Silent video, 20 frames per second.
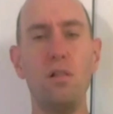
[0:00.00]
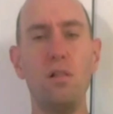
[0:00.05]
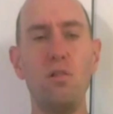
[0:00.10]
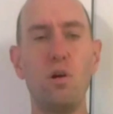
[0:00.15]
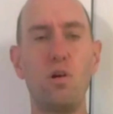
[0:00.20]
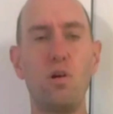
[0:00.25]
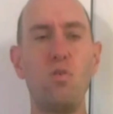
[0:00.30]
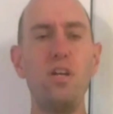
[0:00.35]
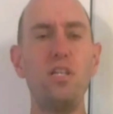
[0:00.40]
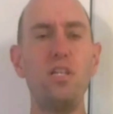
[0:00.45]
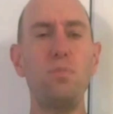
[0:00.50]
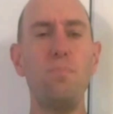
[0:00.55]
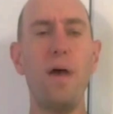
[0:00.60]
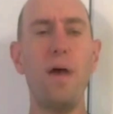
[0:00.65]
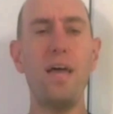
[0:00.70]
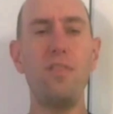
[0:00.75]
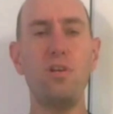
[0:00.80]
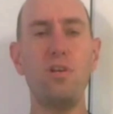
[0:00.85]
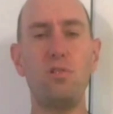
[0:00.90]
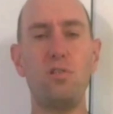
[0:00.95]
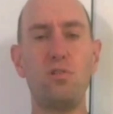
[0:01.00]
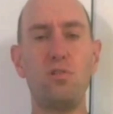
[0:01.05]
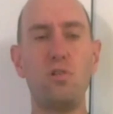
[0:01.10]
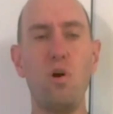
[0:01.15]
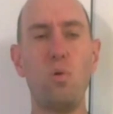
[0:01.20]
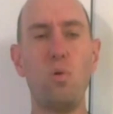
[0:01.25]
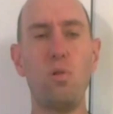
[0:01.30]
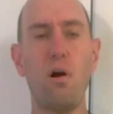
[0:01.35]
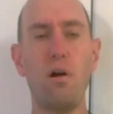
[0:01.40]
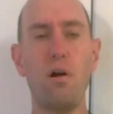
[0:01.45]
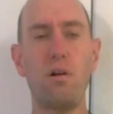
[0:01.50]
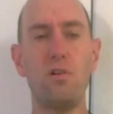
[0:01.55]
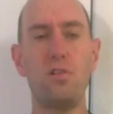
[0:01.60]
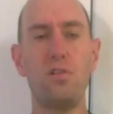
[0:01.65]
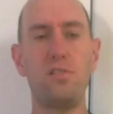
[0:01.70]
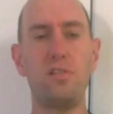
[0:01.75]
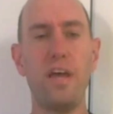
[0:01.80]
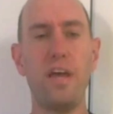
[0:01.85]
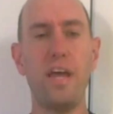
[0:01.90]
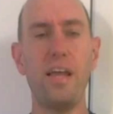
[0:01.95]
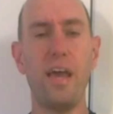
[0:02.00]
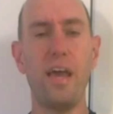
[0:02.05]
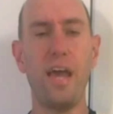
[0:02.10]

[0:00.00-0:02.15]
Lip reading: Look, Chris Matthews is no longer saying